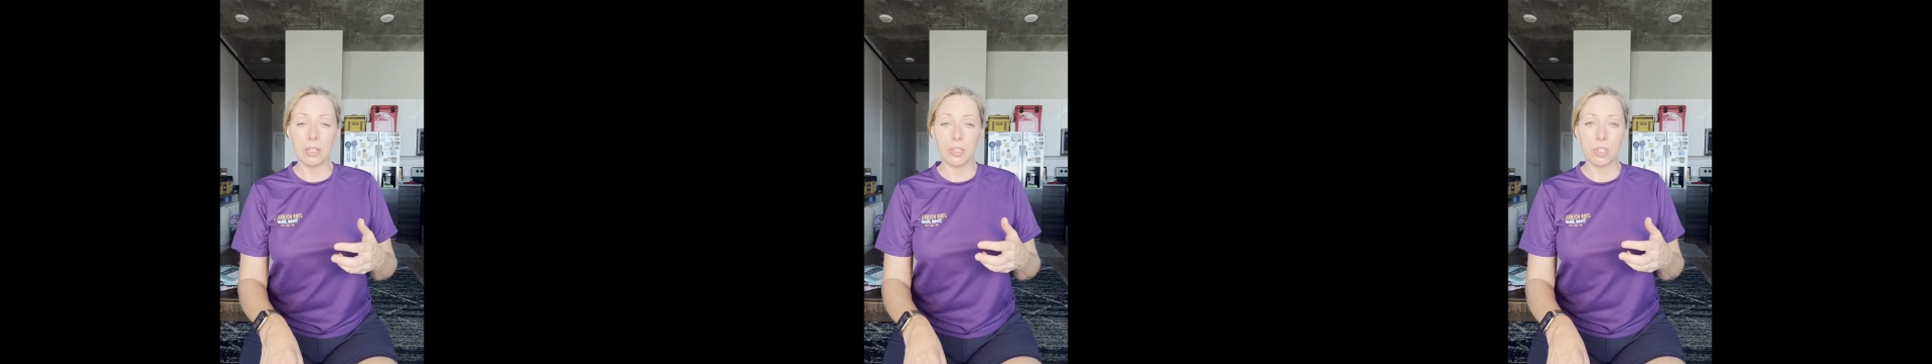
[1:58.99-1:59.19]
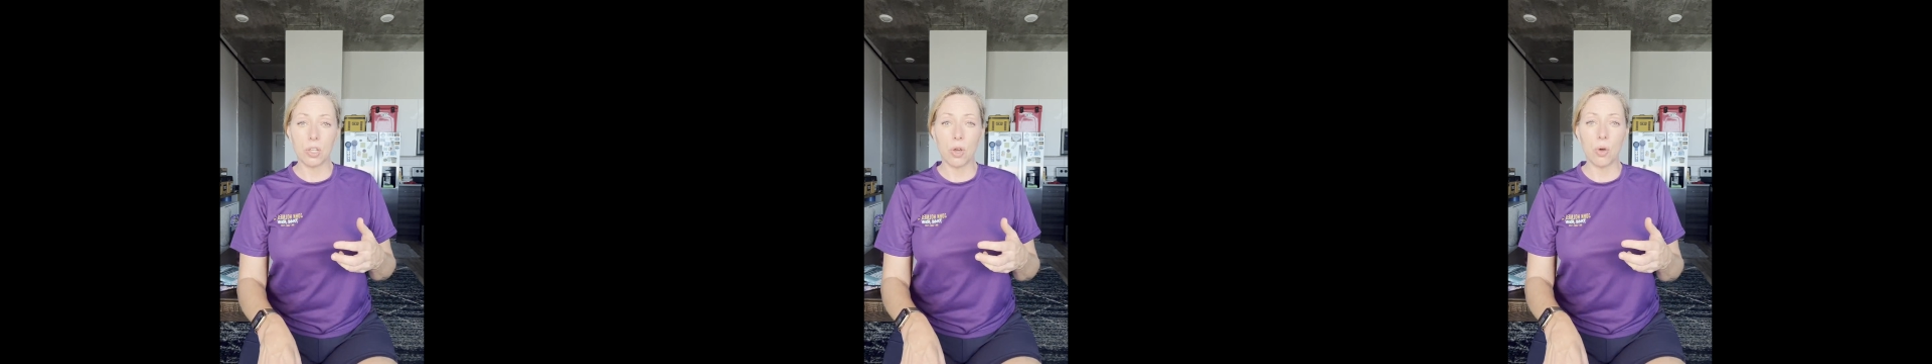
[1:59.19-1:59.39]

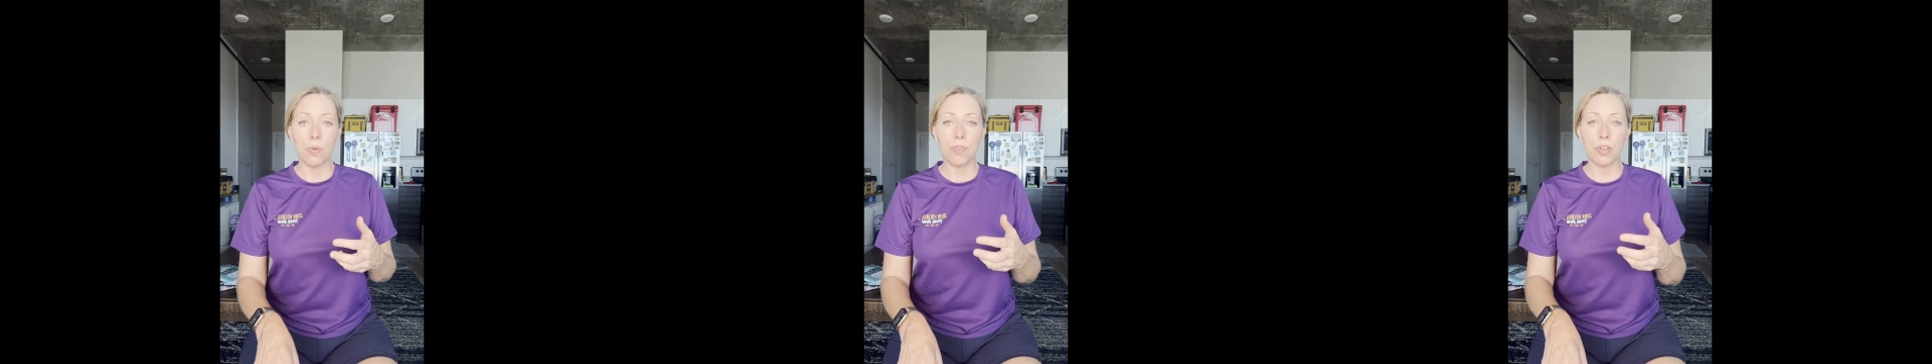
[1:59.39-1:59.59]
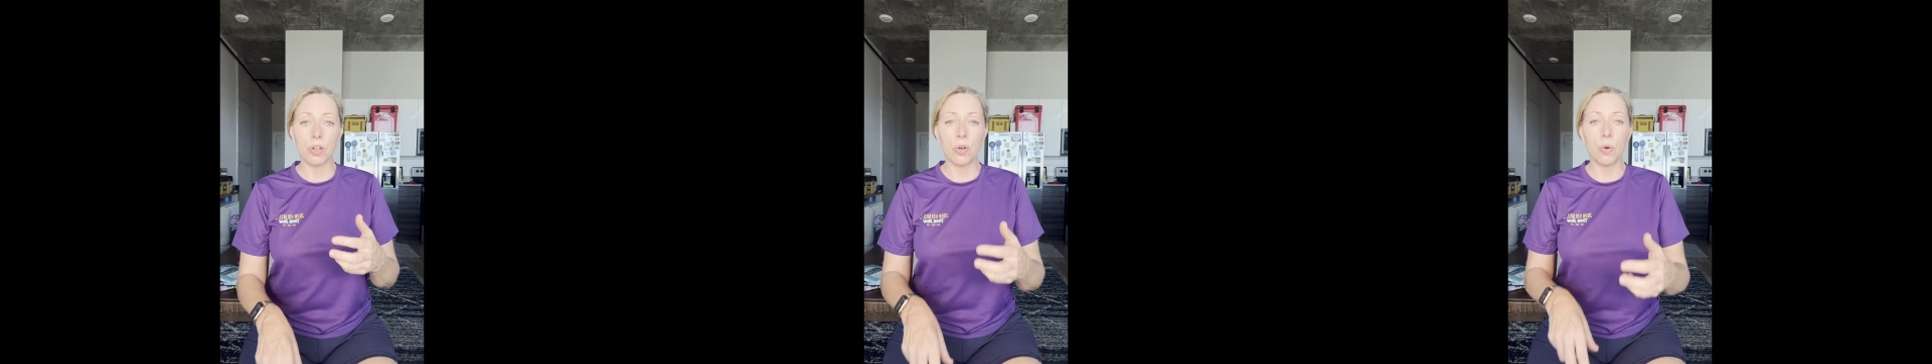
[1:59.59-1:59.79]
So
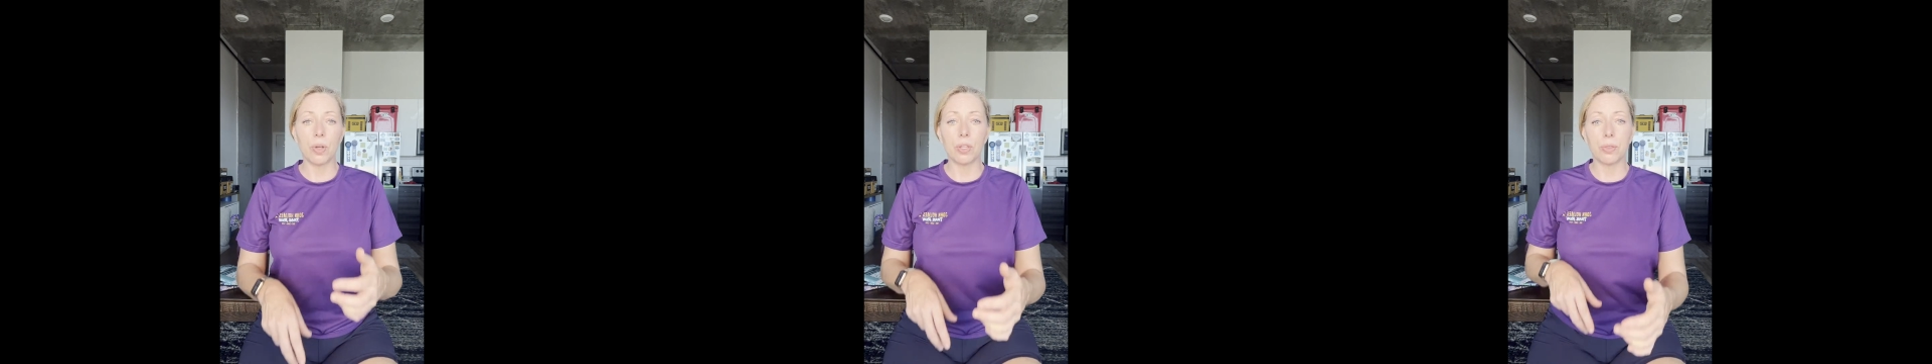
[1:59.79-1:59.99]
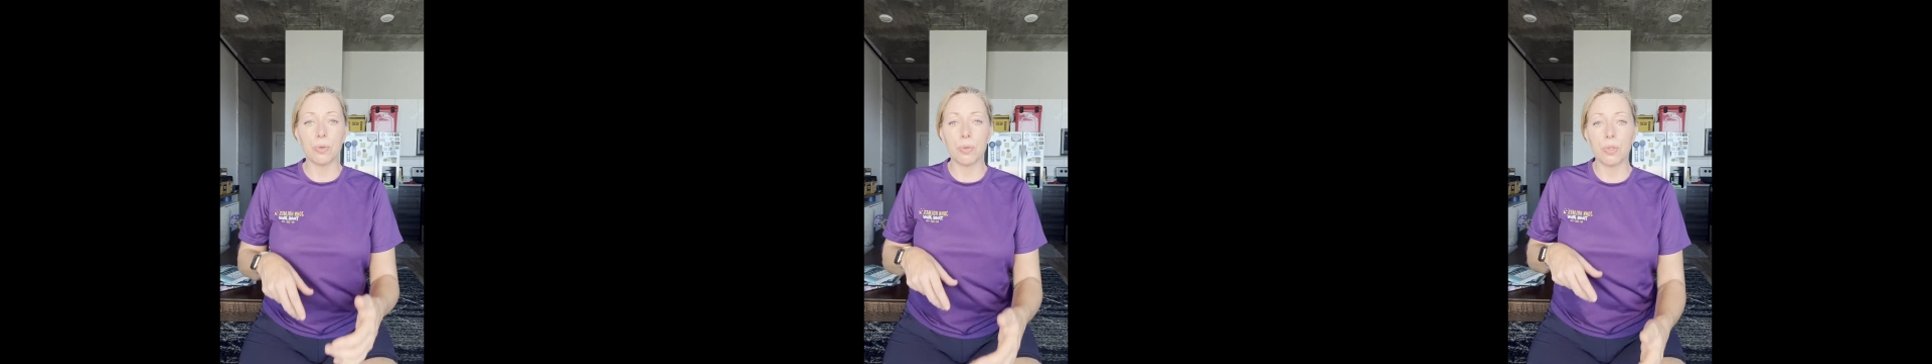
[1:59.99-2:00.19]
if they're
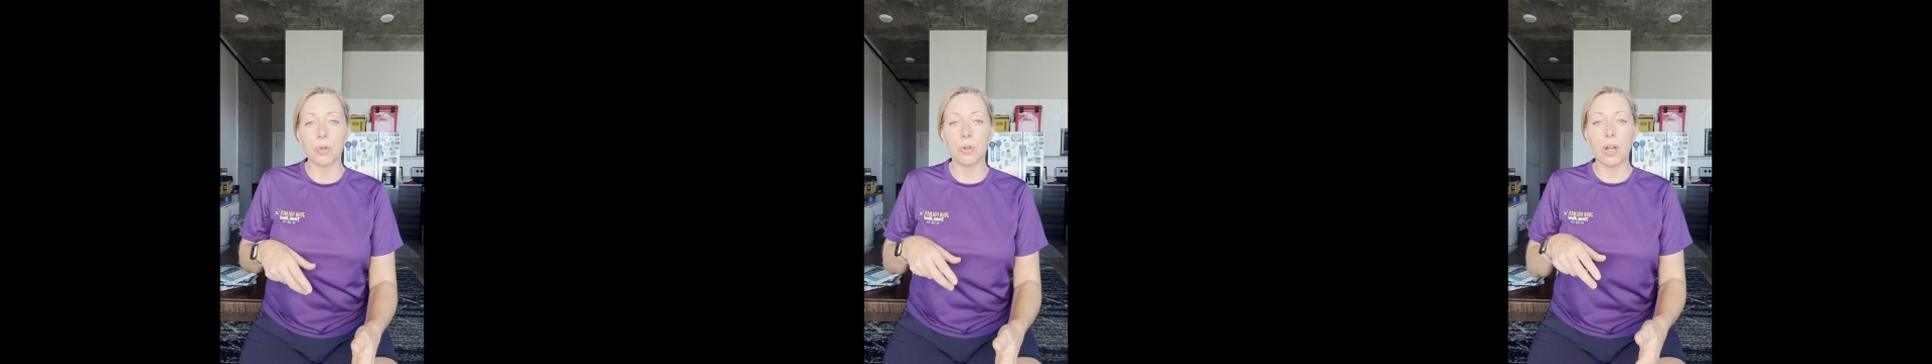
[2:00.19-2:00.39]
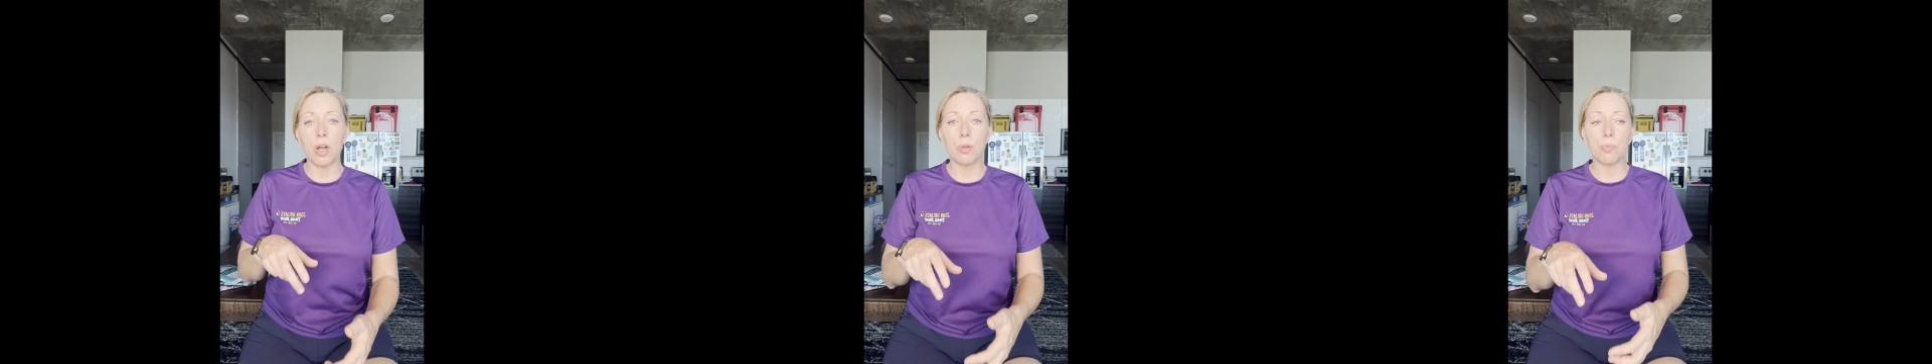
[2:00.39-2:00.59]
going through the
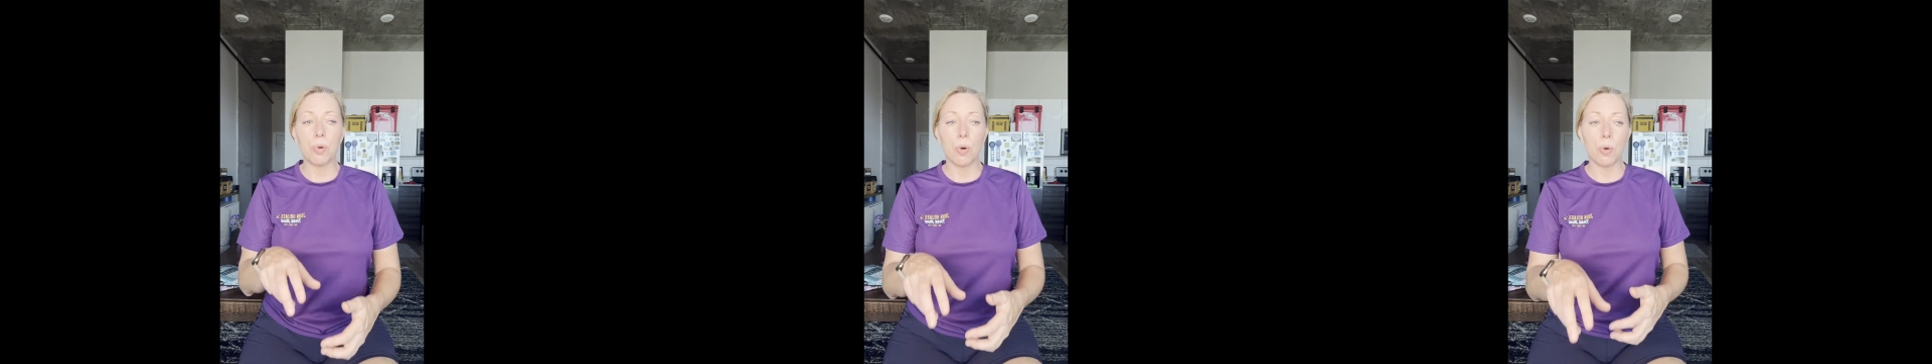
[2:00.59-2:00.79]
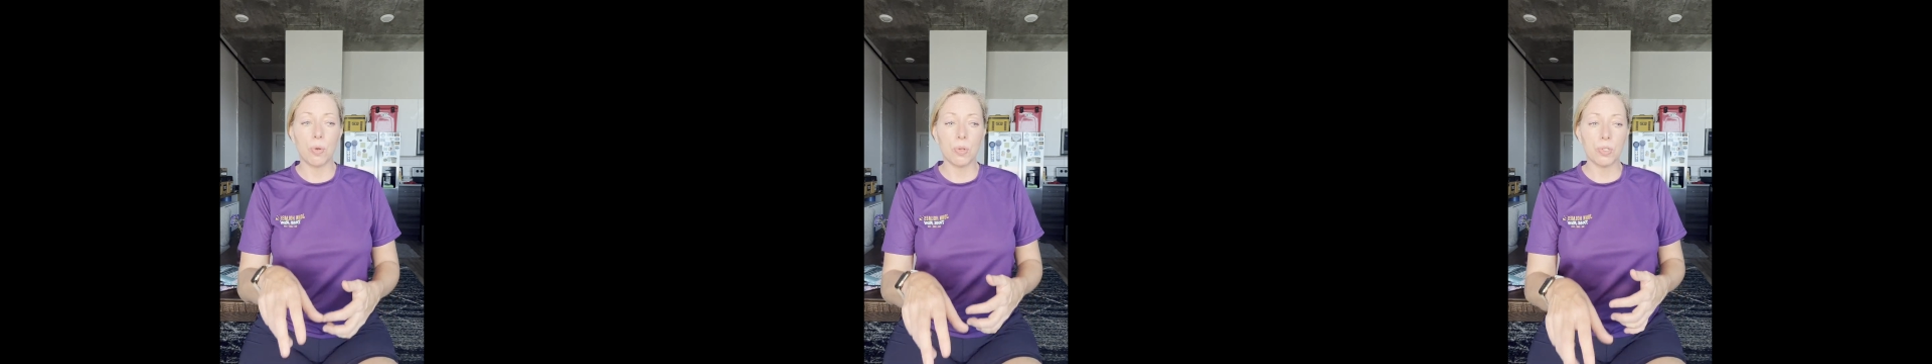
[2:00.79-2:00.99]
ground
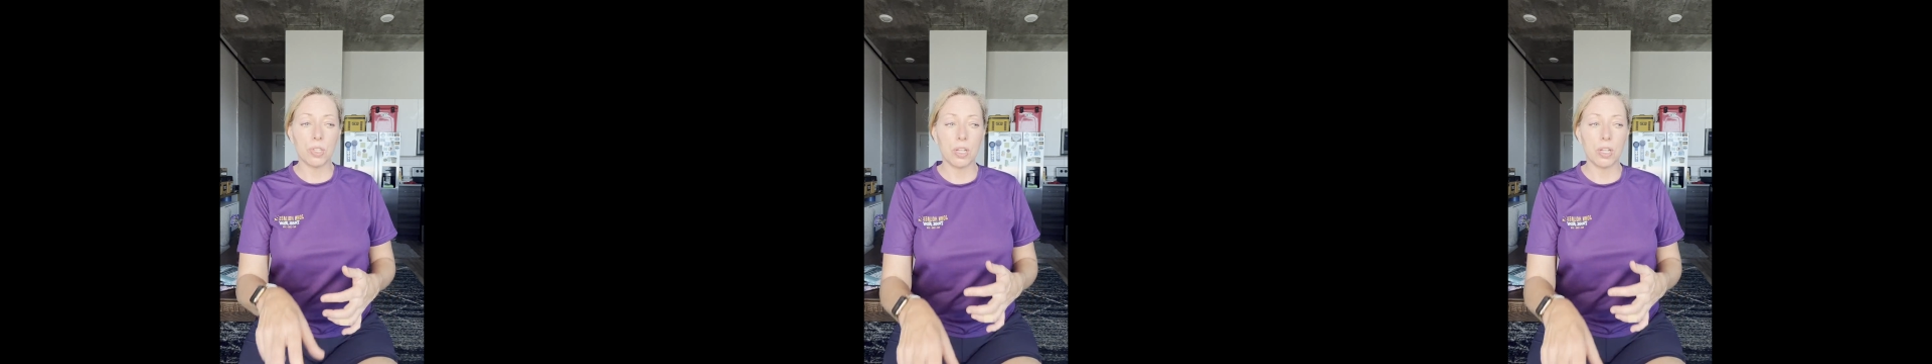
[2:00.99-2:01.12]
poles,